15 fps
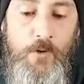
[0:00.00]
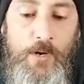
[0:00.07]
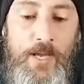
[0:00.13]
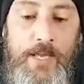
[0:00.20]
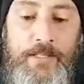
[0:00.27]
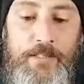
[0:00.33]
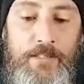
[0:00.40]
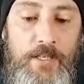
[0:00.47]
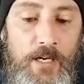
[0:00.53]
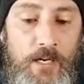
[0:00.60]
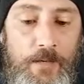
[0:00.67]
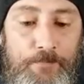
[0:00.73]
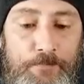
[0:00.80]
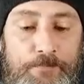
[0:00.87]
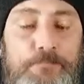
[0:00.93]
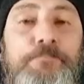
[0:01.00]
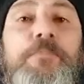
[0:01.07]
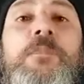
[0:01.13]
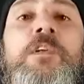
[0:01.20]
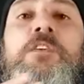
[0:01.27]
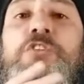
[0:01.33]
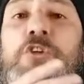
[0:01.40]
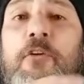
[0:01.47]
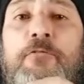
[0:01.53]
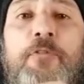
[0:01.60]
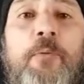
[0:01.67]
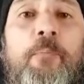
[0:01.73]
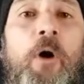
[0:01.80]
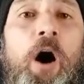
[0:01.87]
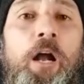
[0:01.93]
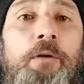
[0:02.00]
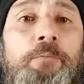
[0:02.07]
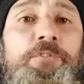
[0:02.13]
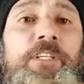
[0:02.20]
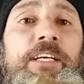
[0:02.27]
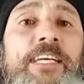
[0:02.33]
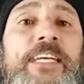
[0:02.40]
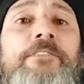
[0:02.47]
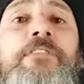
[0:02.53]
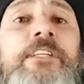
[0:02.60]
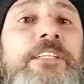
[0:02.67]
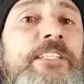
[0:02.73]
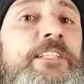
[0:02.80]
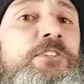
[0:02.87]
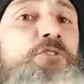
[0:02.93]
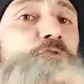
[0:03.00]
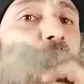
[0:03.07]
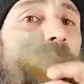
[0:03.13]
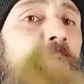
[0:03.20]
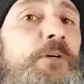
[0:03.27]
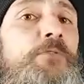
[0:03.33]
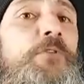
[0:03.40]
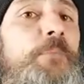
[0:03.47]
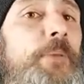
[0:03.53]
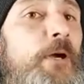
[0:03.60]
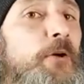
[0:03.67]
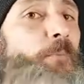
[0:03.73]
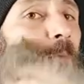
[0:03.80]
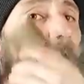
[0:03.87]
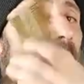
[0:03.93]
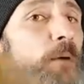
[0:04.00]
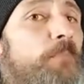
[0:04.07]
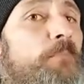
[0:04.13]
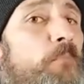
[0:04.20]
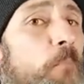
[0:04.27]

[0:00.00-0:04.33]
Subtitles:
ahead and start from the bottom to evenly distribute the beard balm.